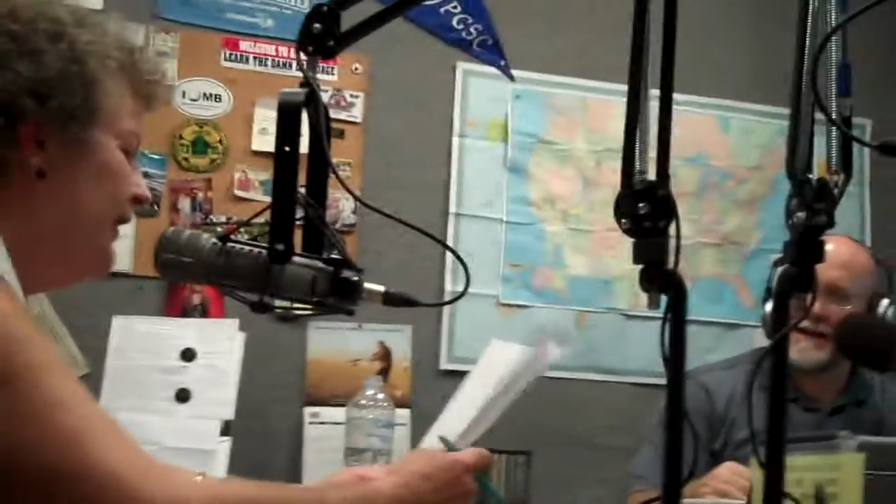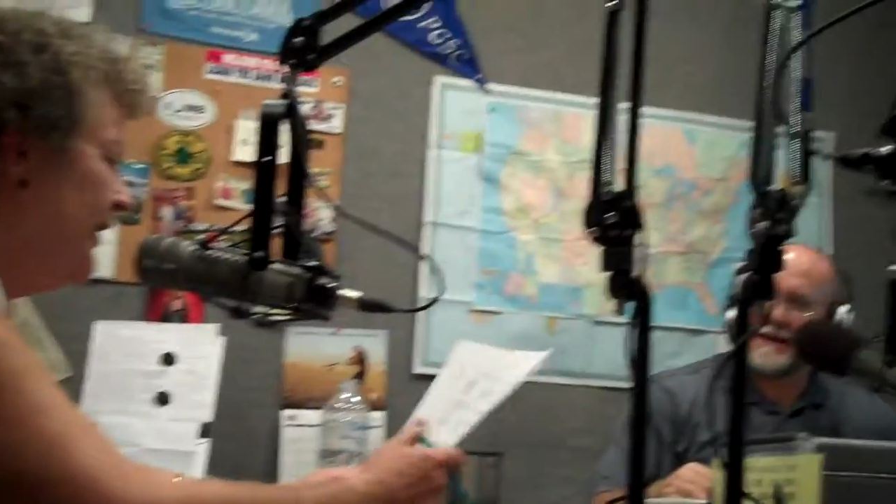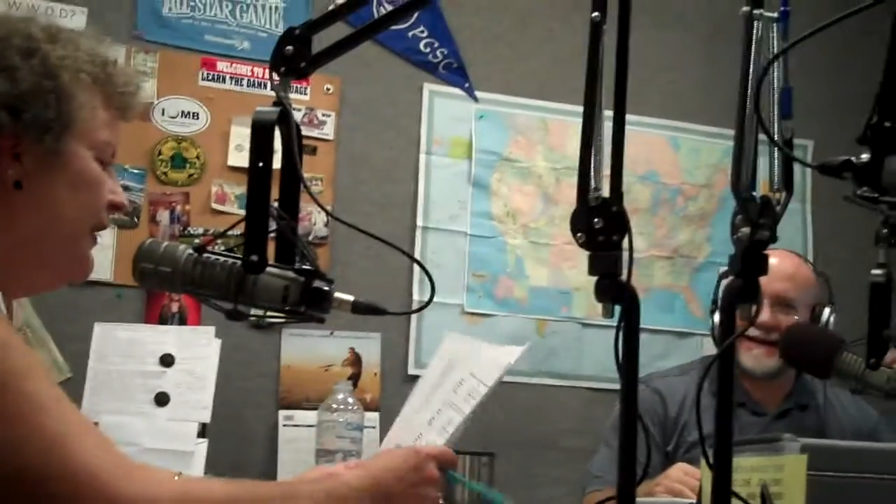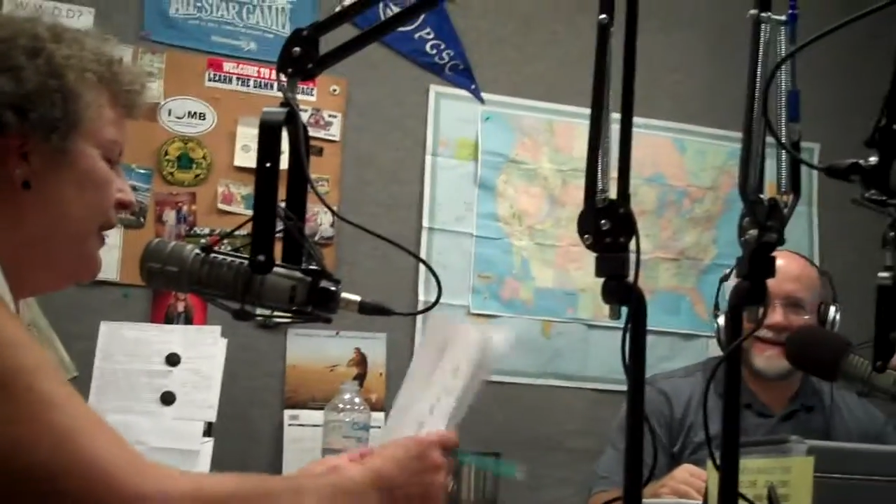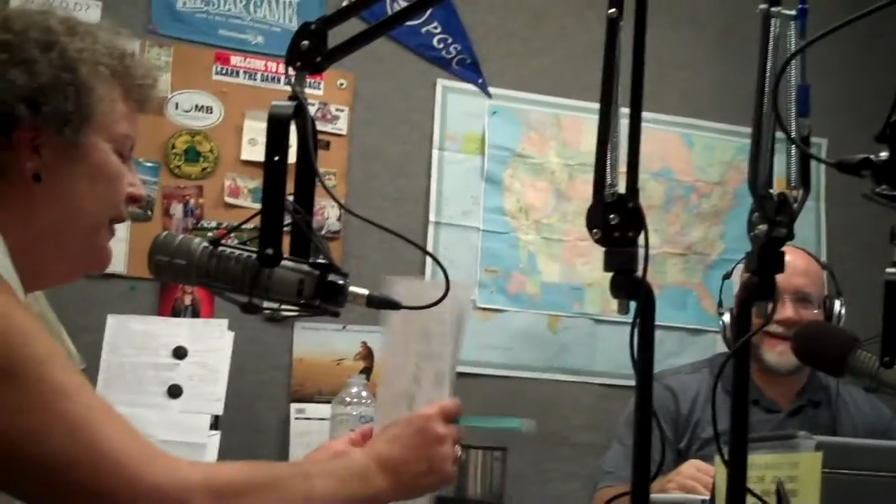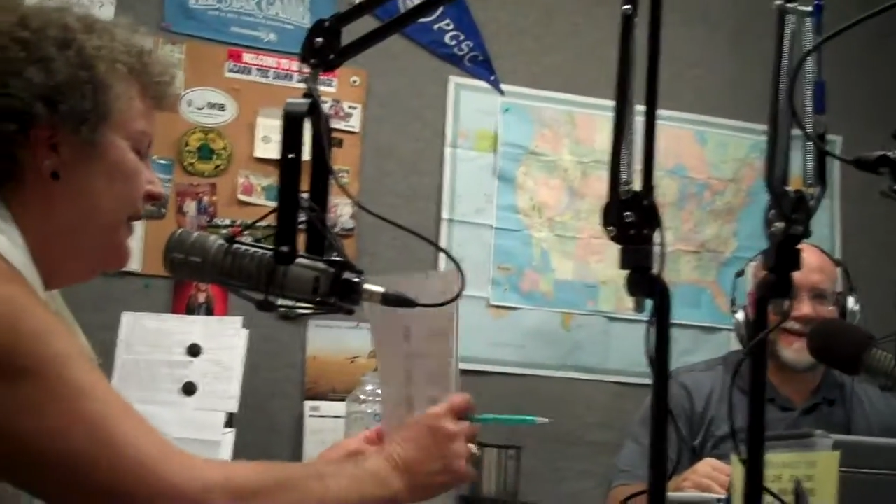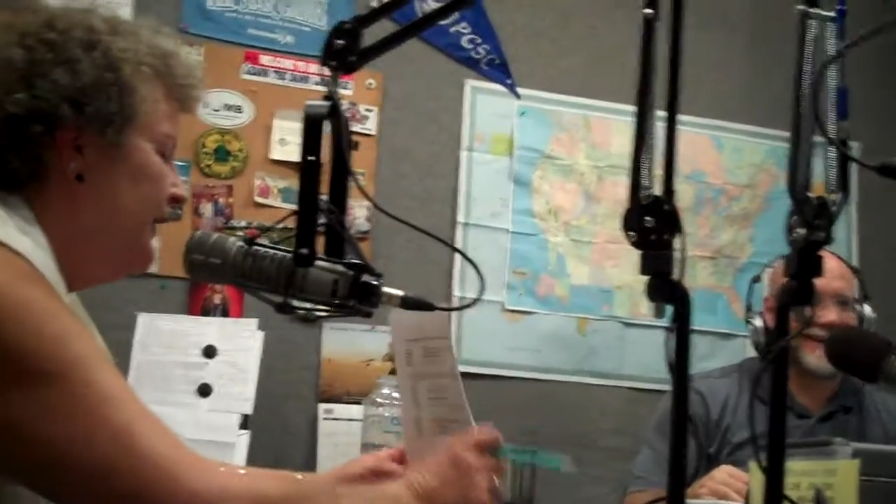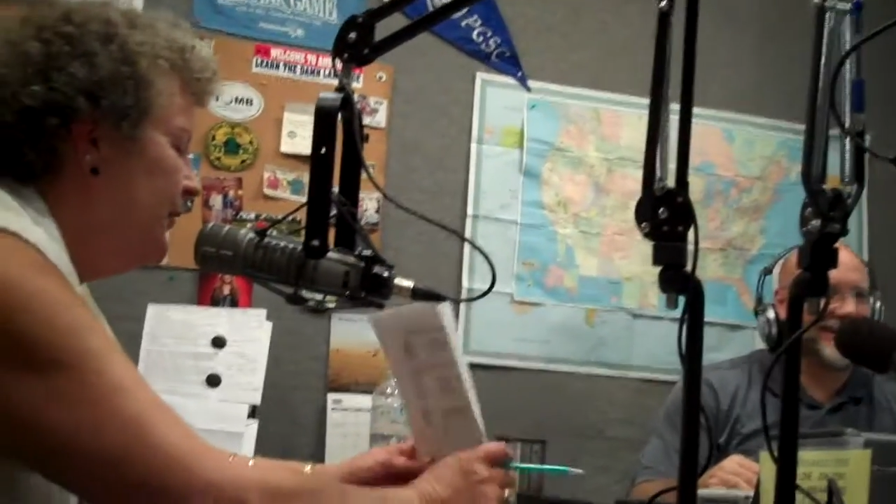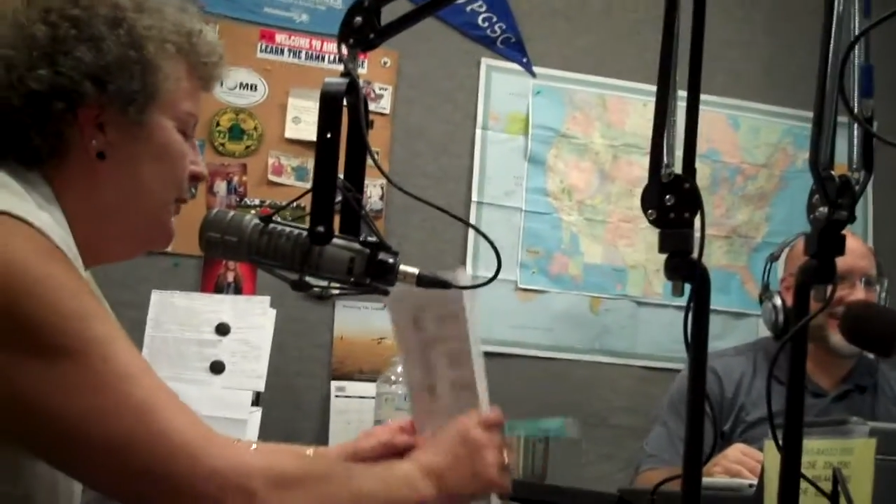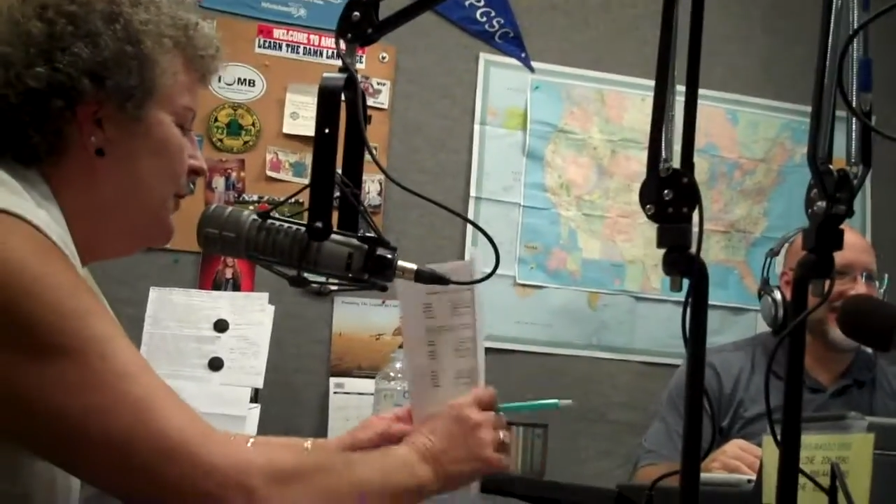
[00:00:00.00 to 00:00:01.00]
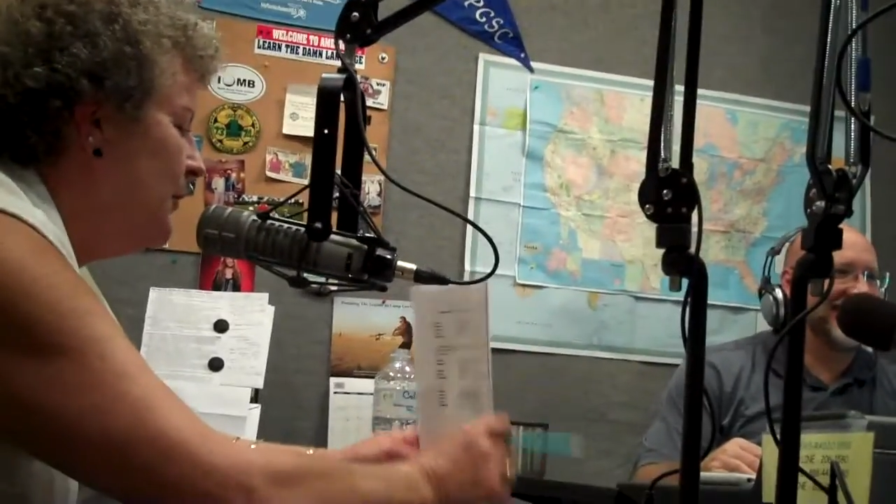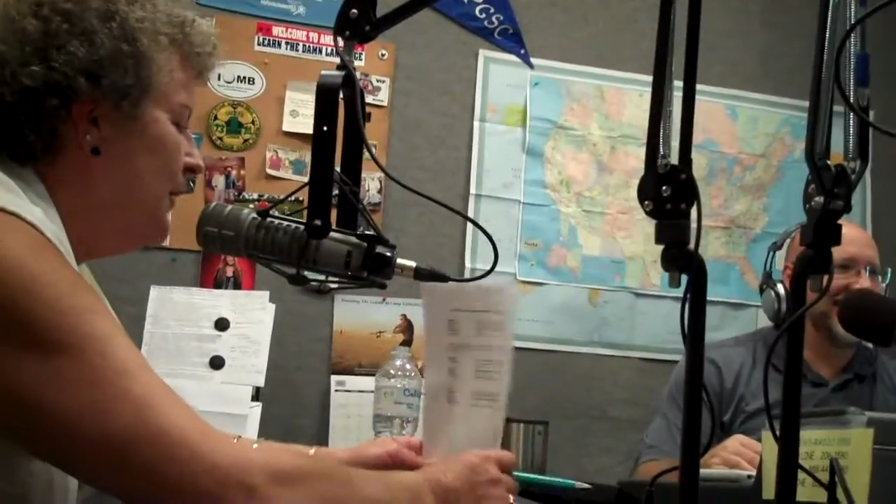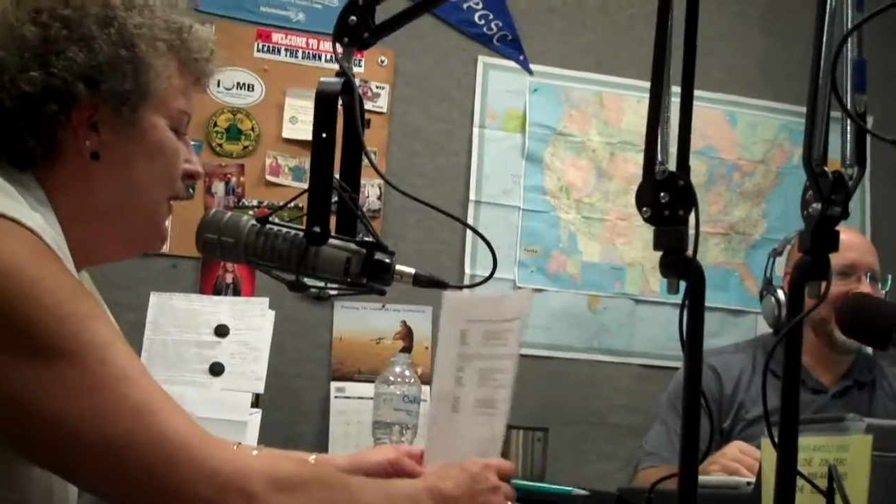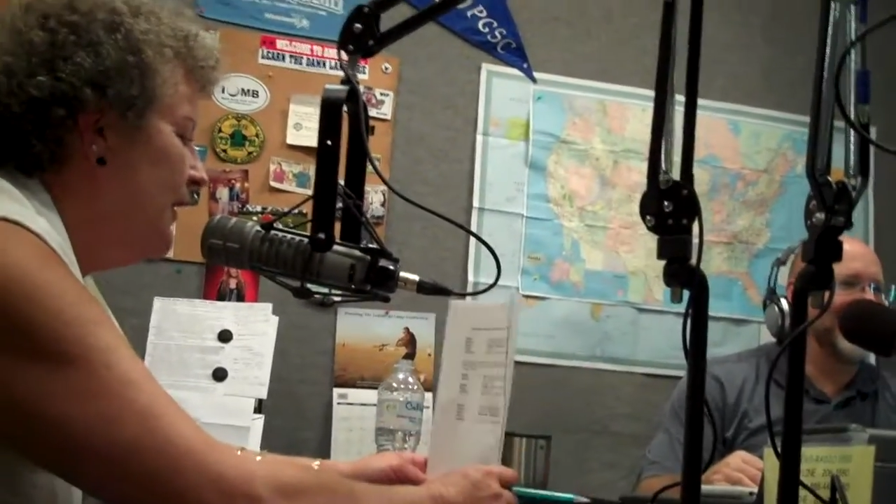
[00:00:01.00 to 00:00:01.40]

And then, and then there's one more